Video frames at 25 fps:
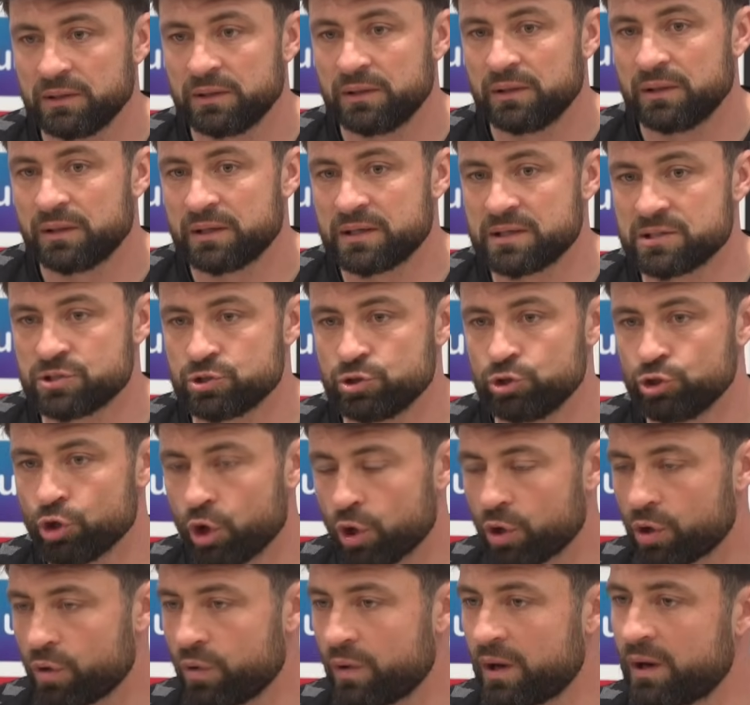is
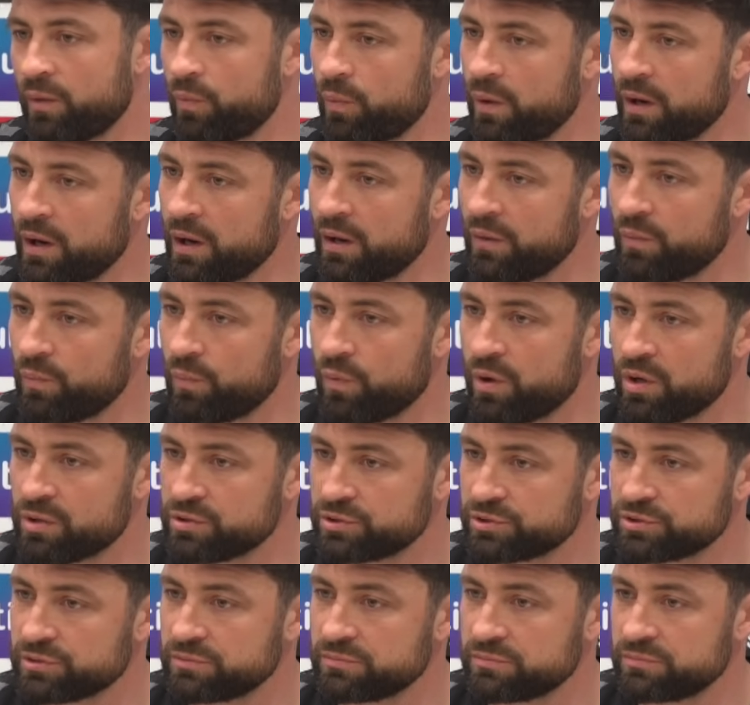not quite where it
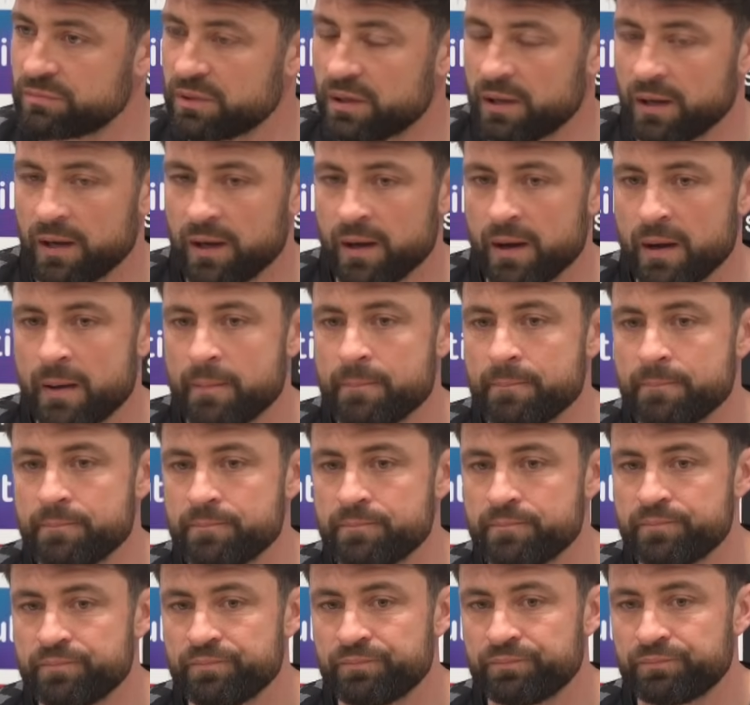was. I
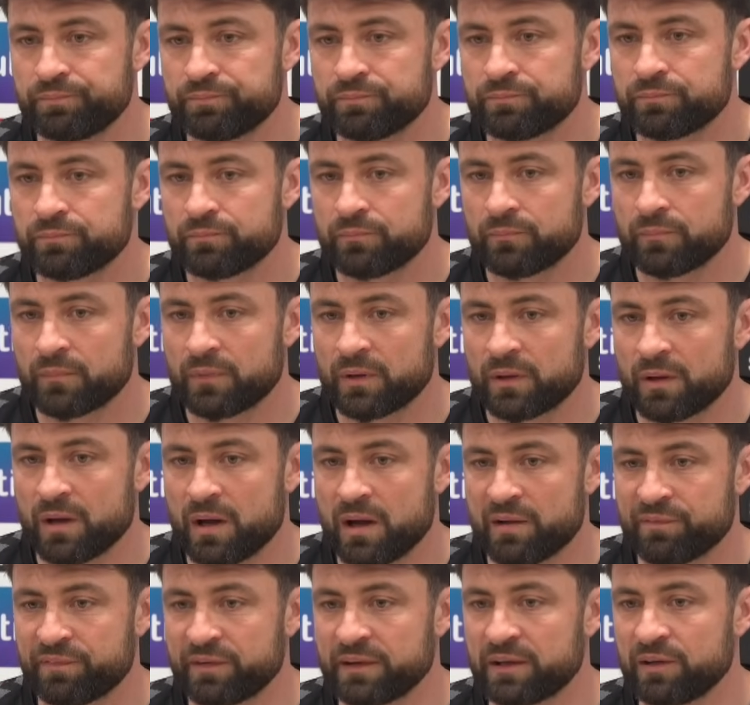
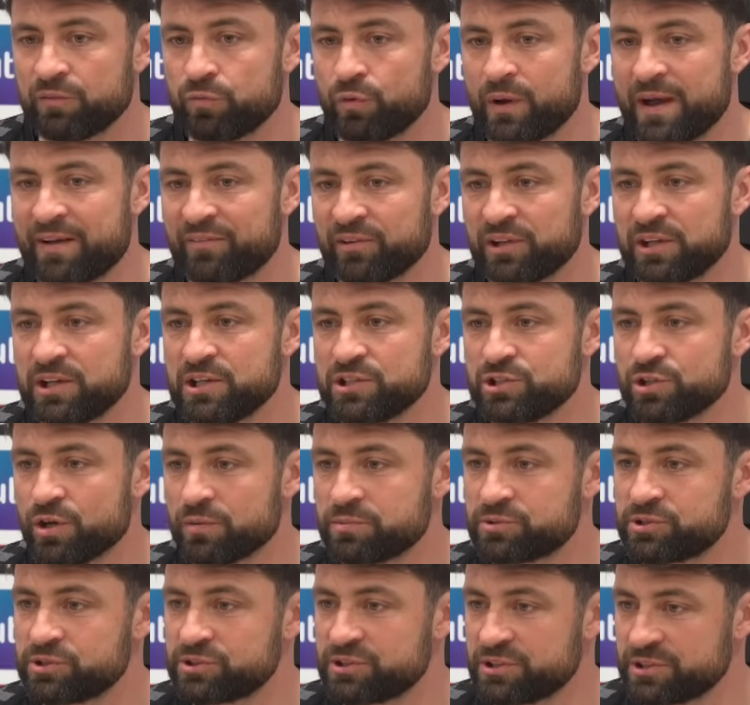think if we have an easy
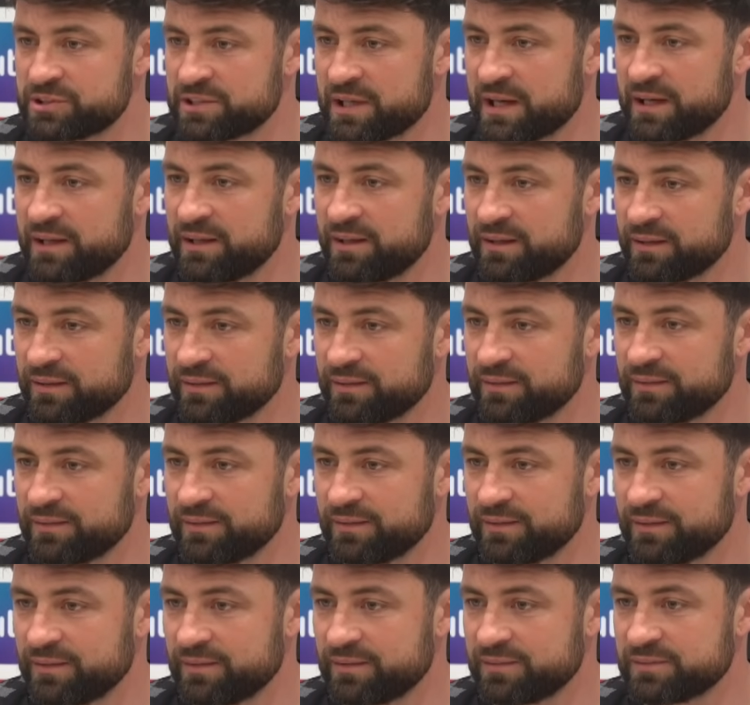option to take,
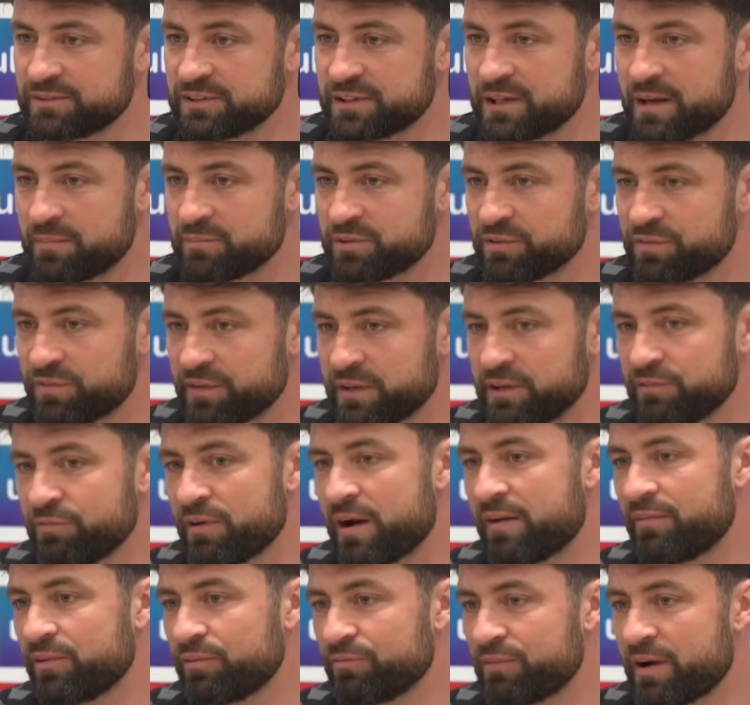to come to feet
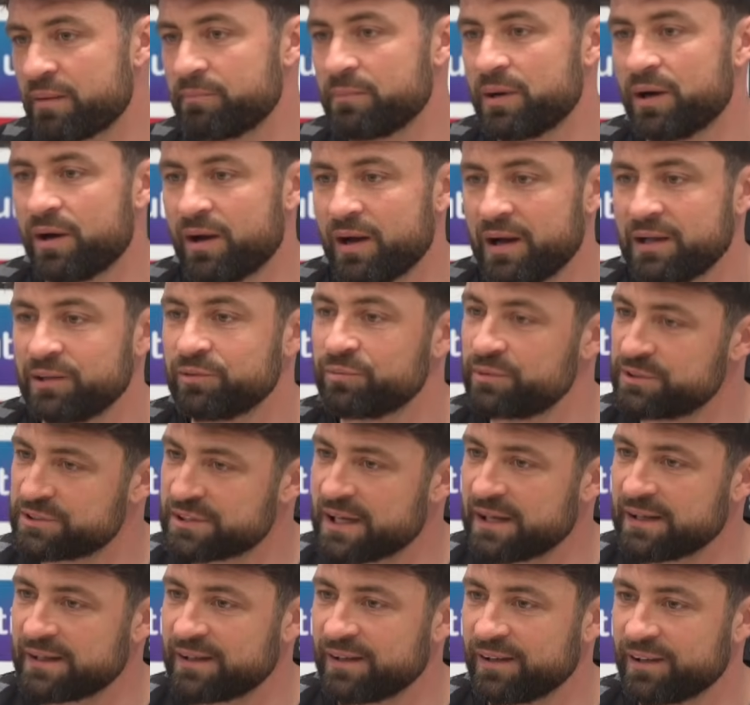rather than run behind, we
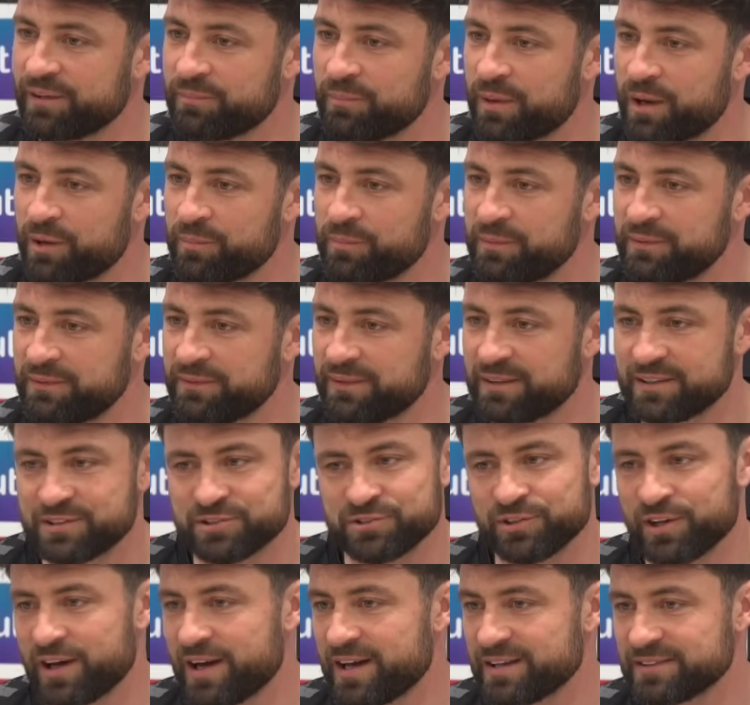take it at the moment, and it's
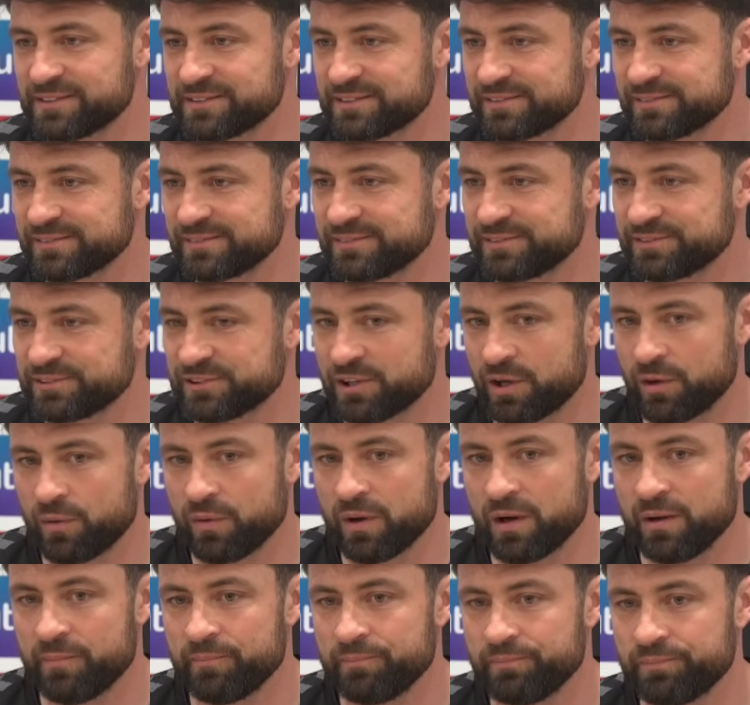not us. So
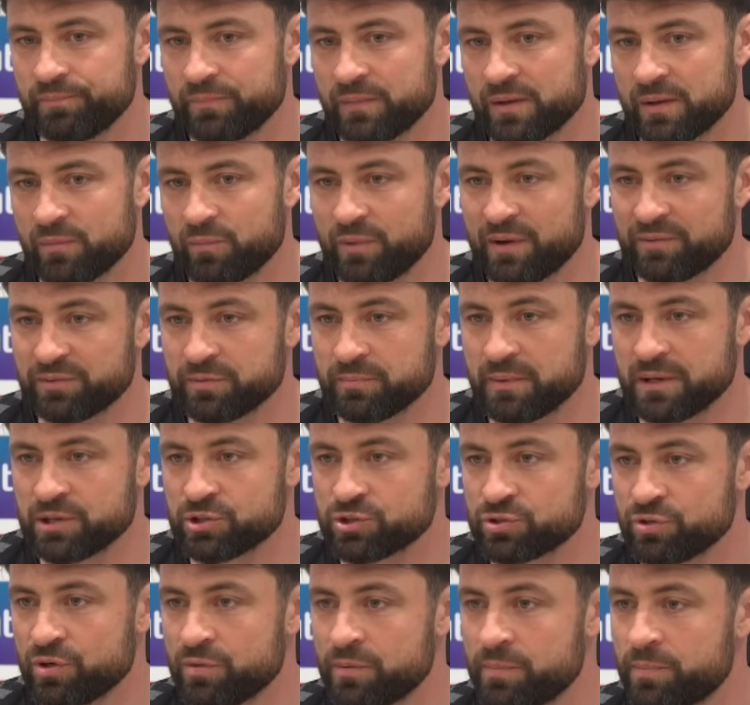we have to make
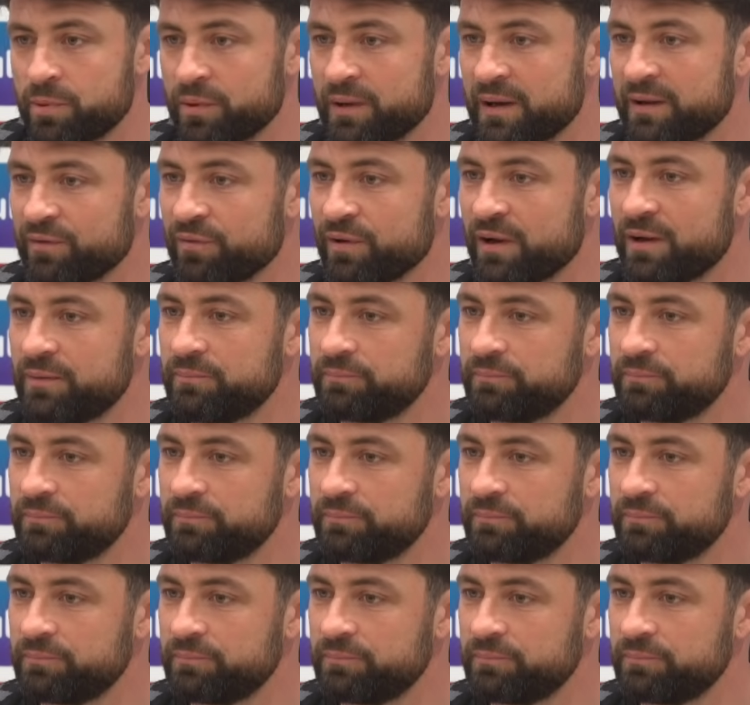sure we put that right.